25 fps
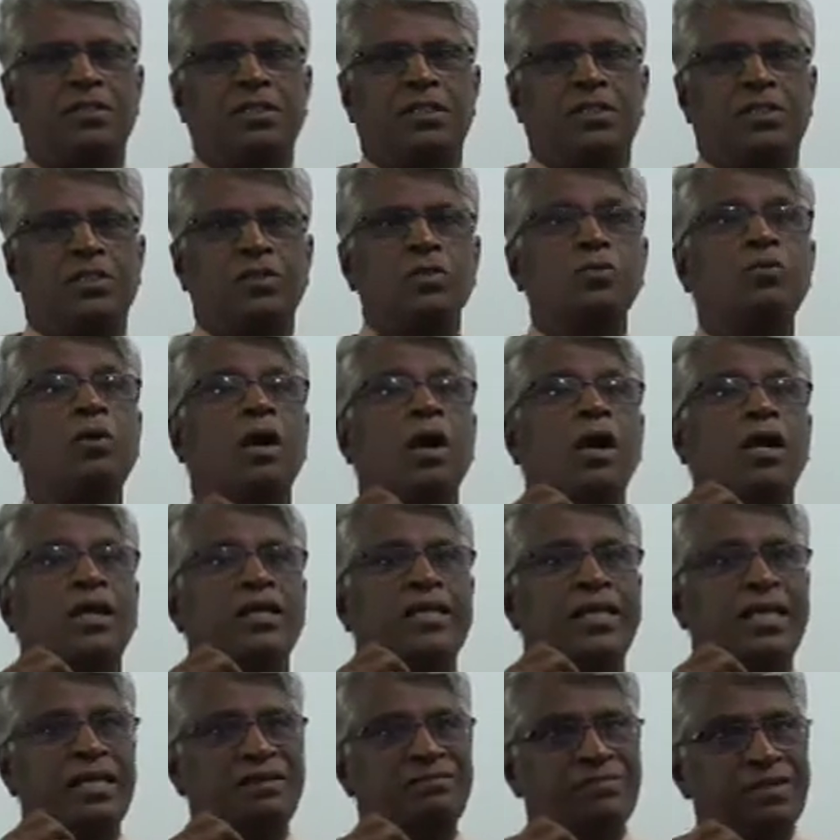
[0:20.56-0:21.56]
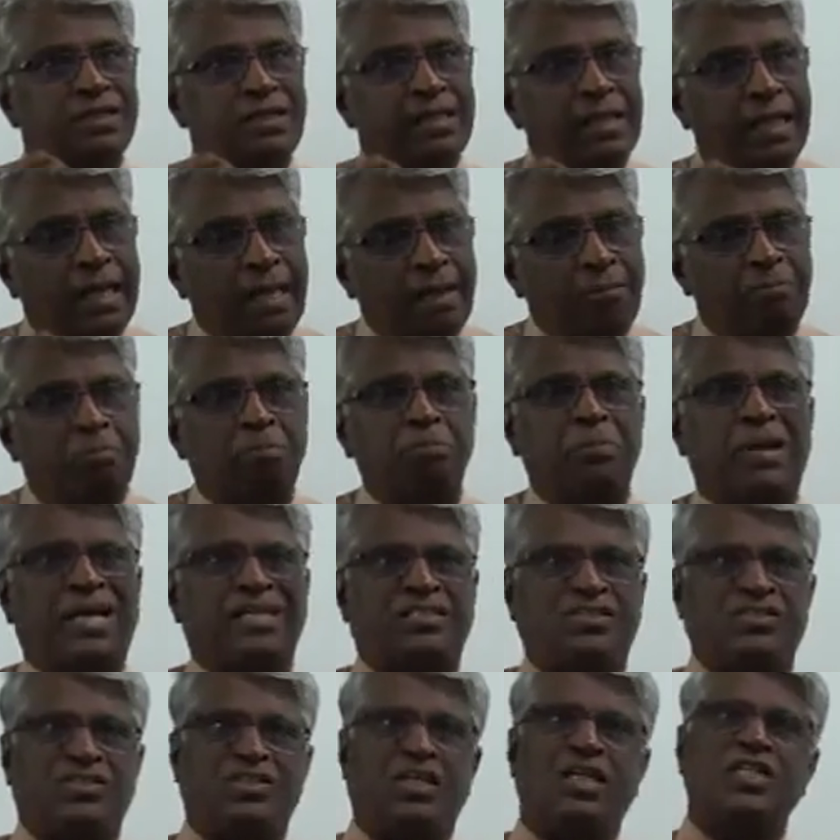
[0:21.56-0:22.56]
You are given a
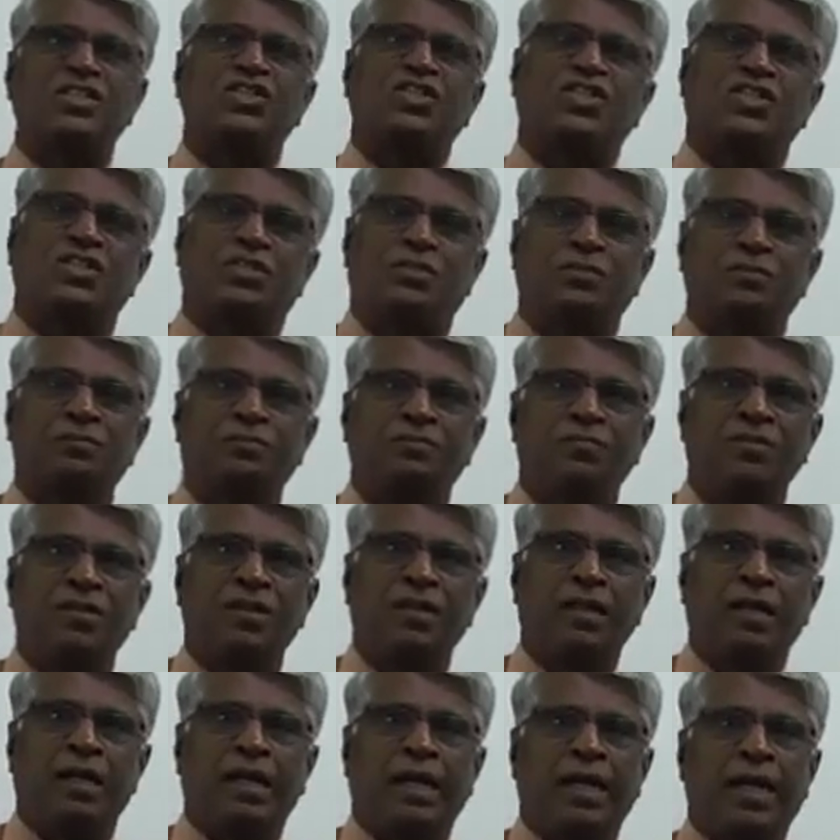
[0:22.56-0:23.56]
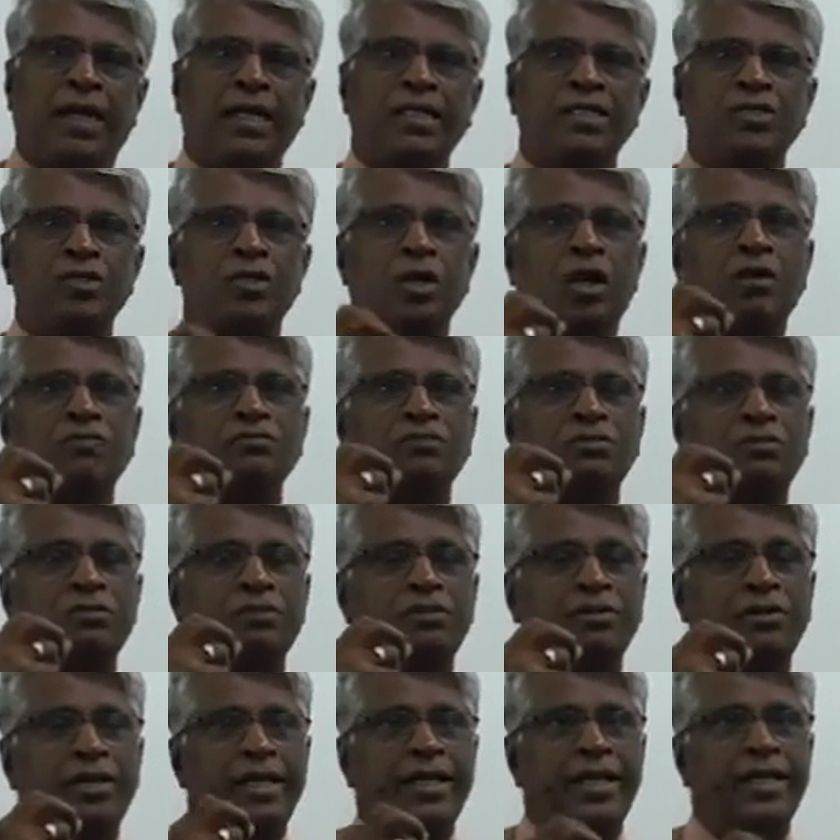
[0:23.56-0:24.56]
passage and you have
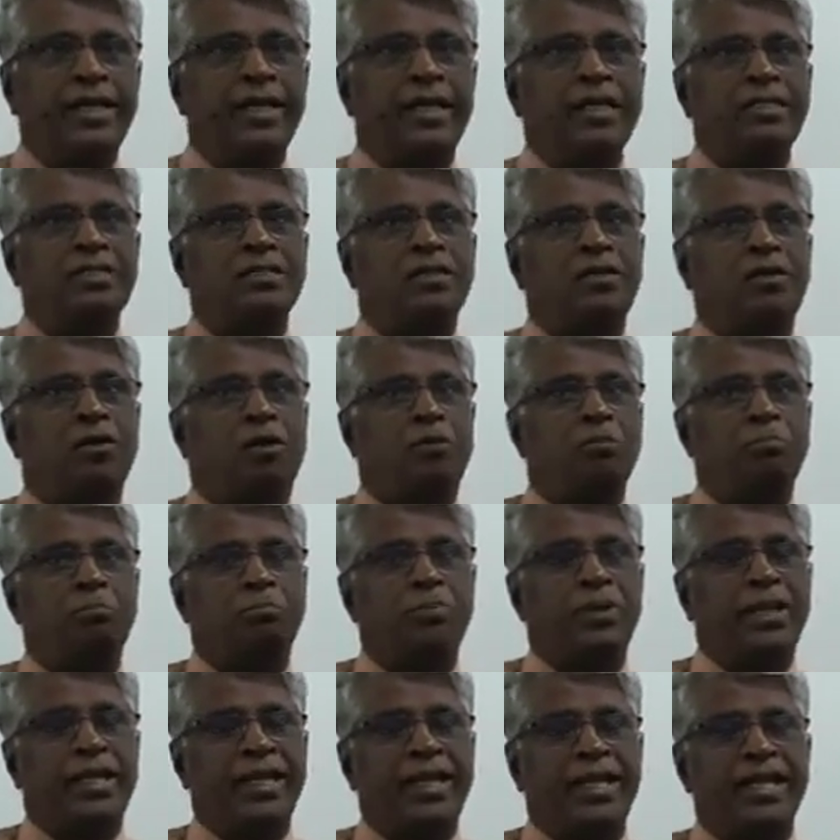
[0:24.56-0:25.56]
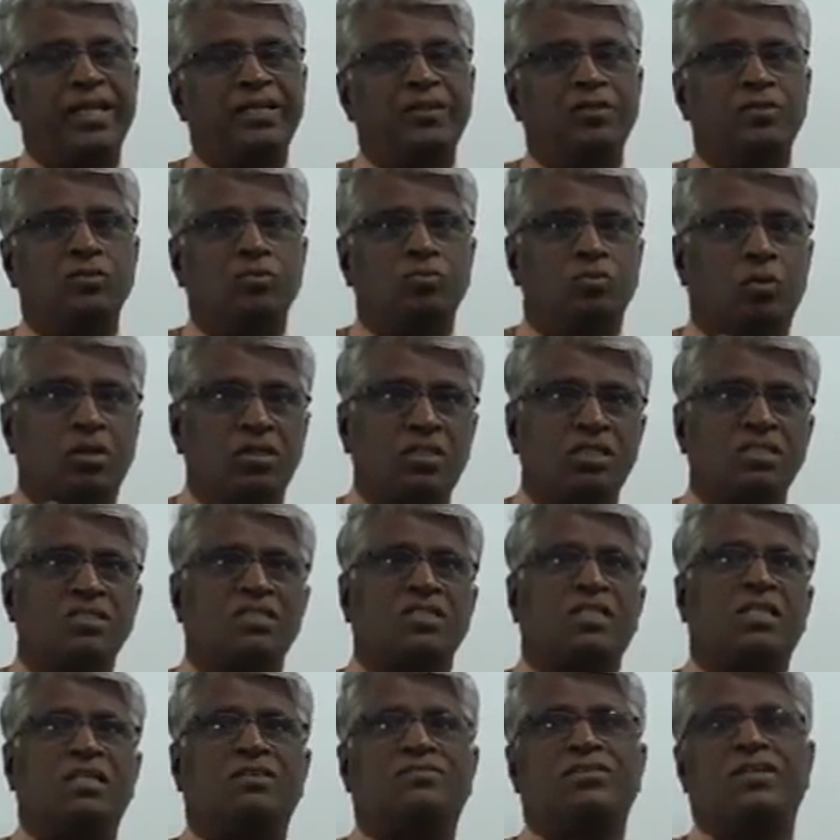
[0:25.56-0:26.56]
to read and comprehend what is
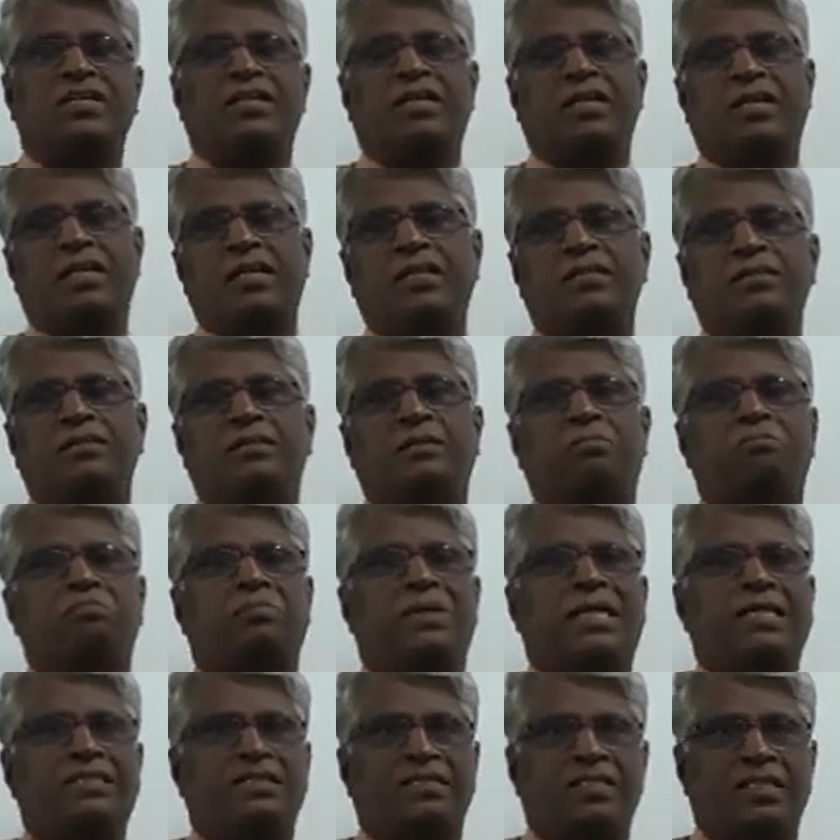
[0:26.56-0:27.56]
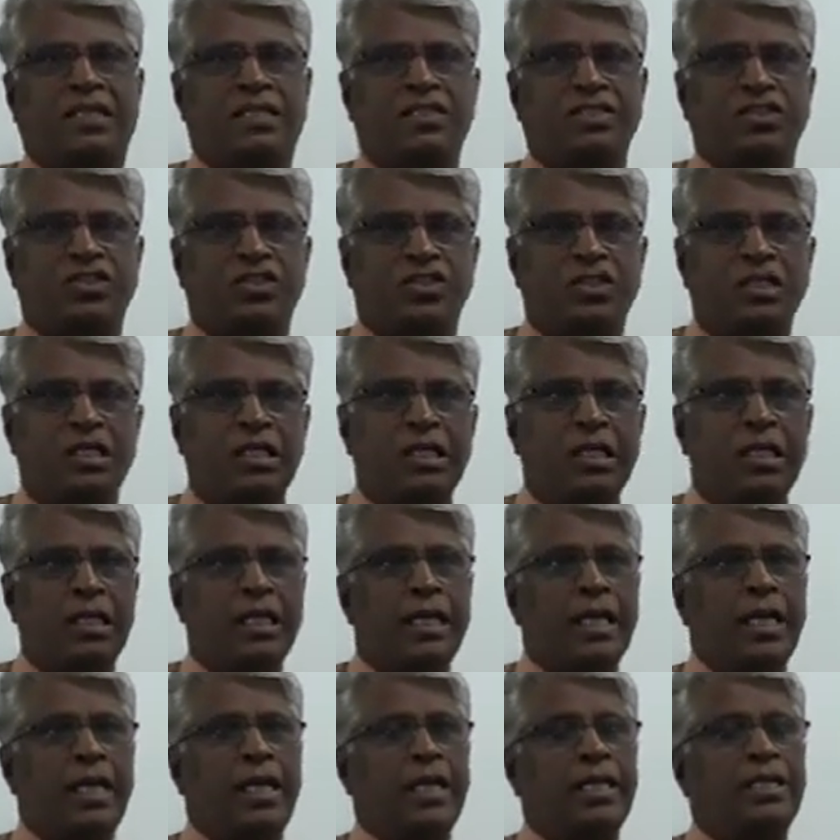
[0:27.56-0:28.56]
given in the passage
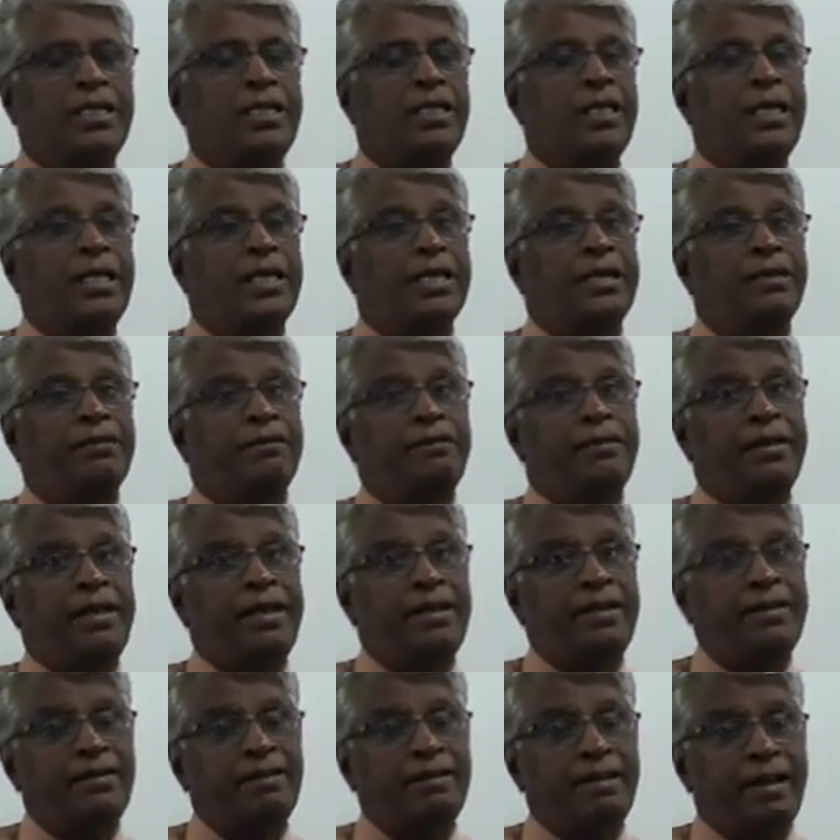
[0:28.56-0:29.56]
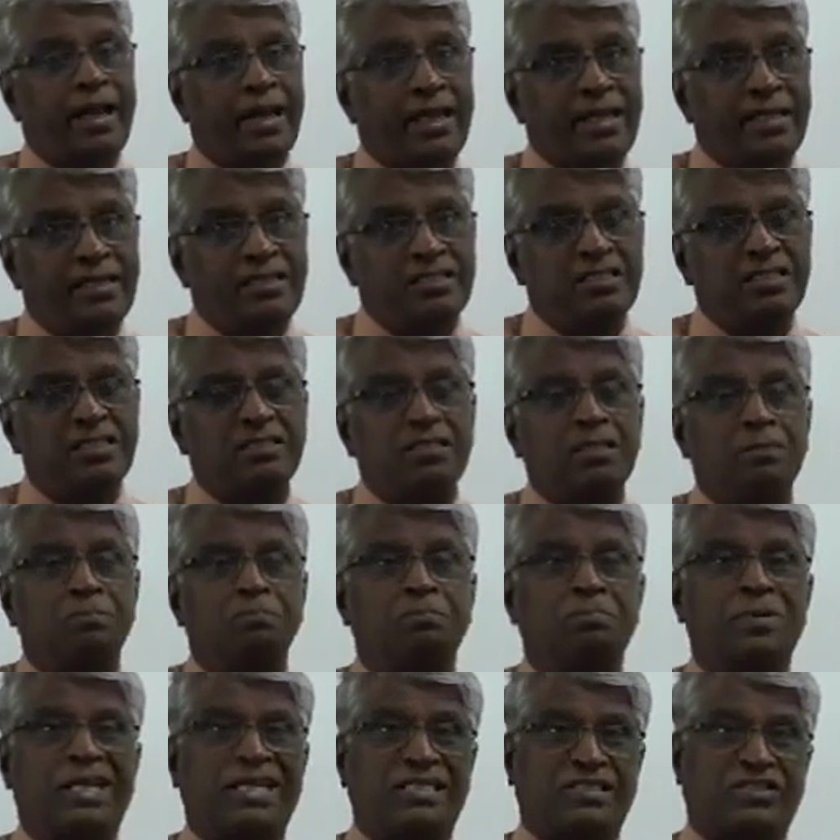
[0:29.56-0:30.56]
and rewrite the
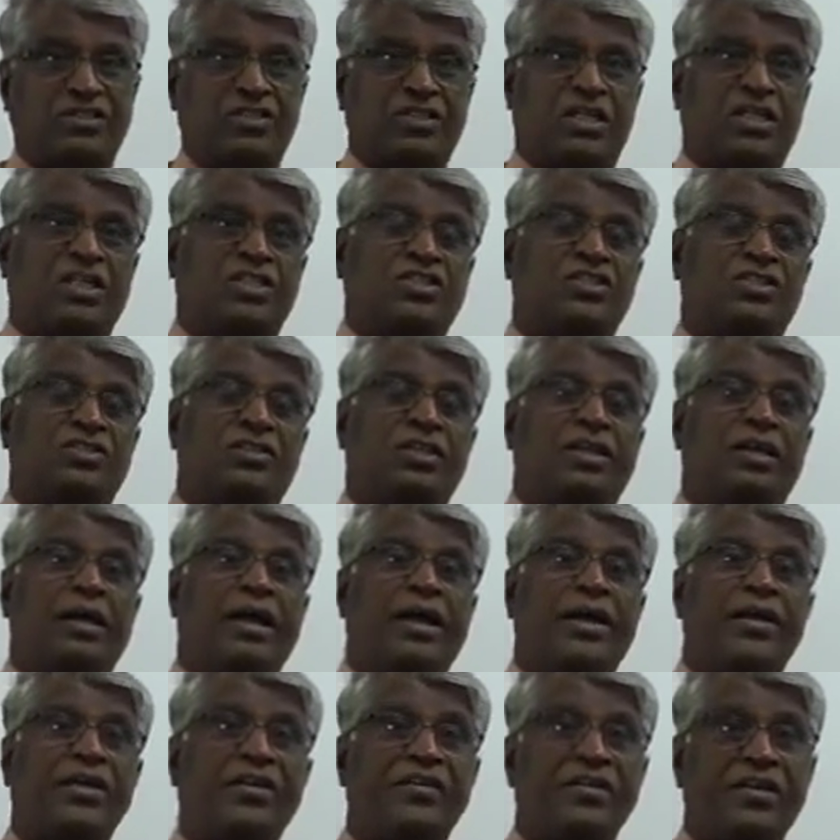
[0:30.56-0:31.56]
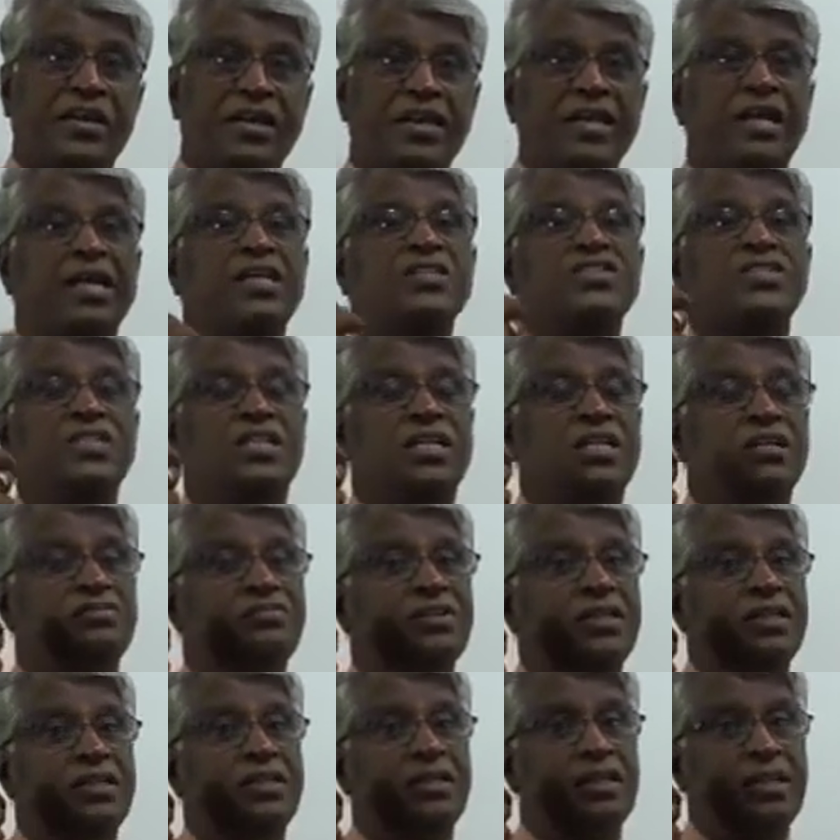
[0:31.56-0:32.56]
passage, the ideas
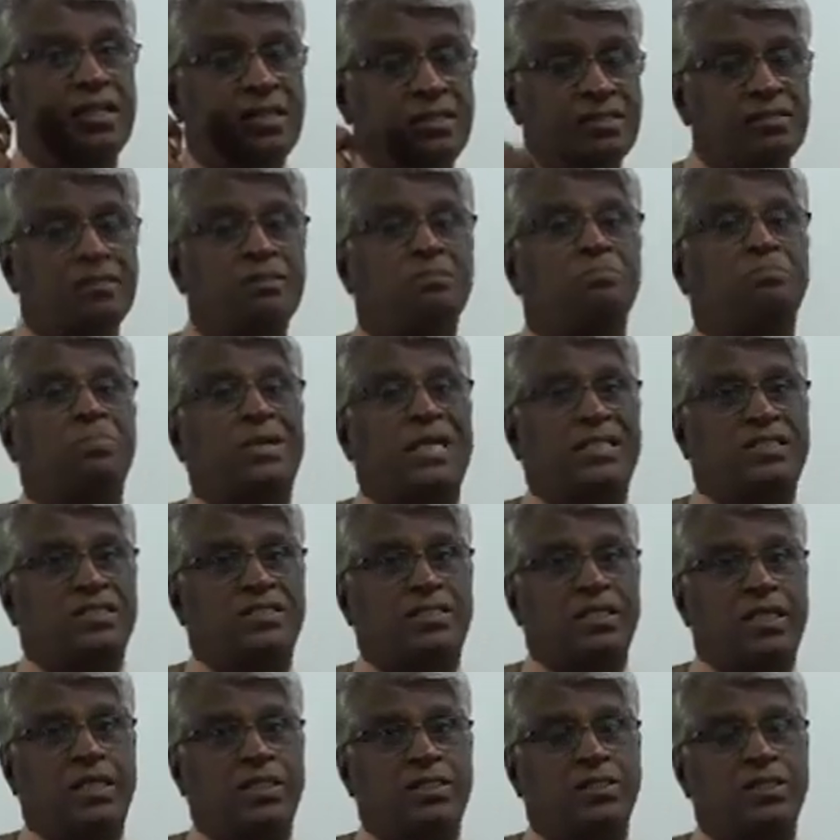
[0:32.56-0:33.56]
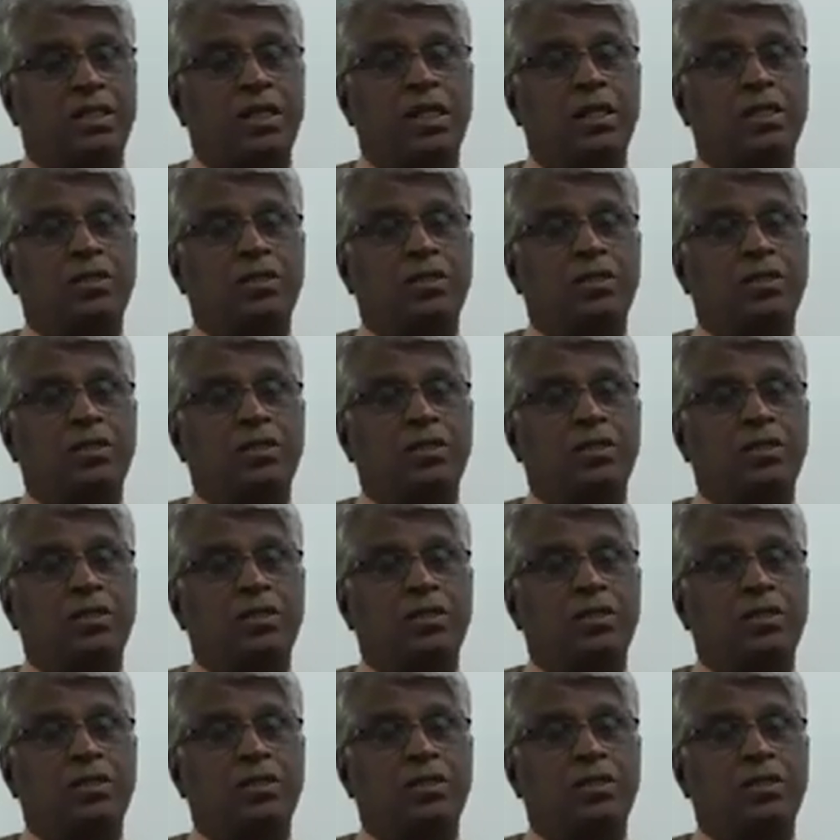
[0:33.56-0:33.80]
given in the passage.